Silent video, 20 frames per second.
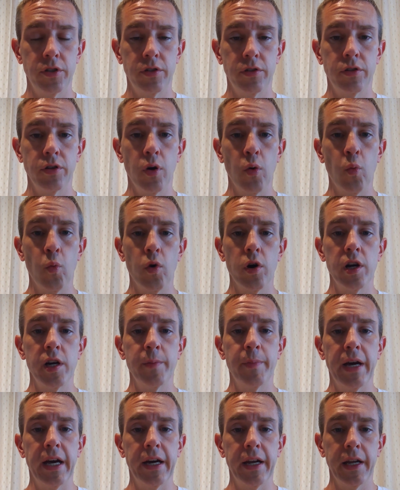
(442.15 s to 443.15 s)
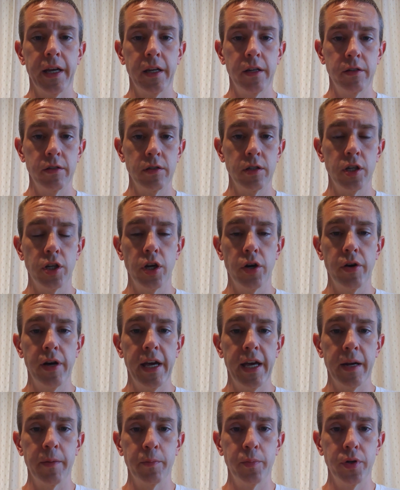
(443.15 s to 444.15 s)
Don't worry about it. Go
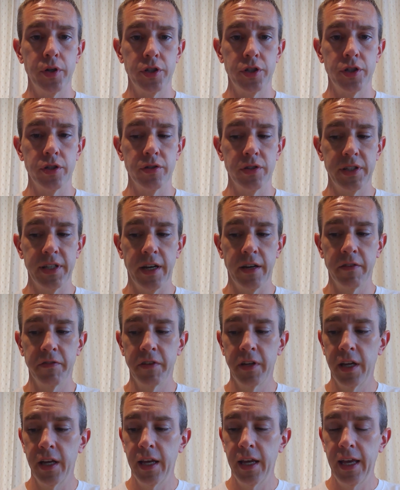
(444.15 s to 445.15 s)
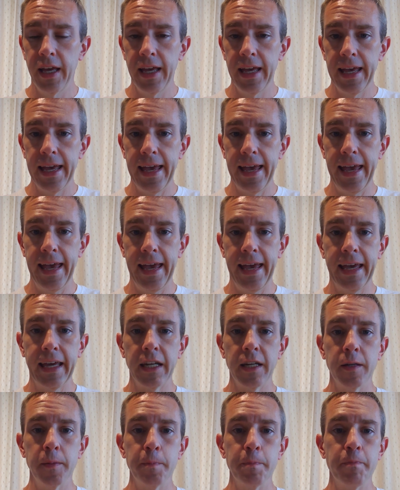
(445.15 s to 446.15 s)
ahead and push yourself.
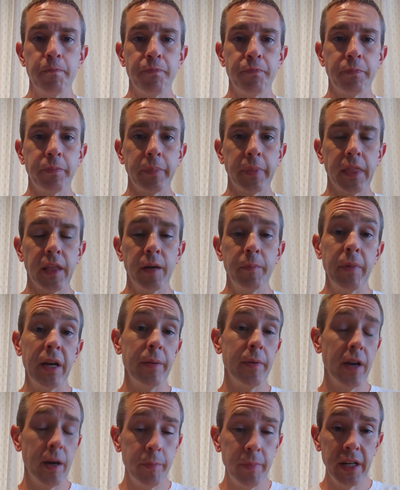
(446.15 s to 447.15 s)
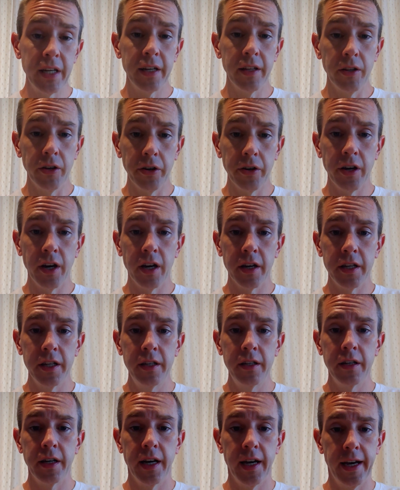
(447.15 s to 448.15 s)
And maybe I'm being a little cocky.
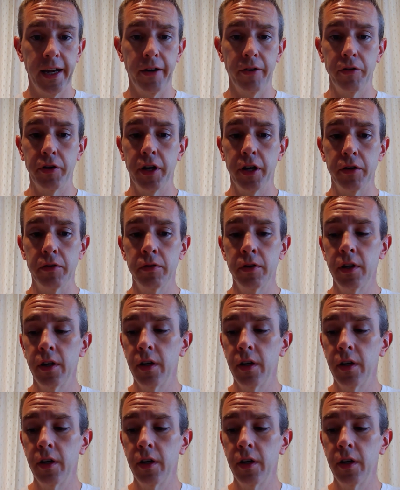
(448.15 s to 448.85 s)
I don't know.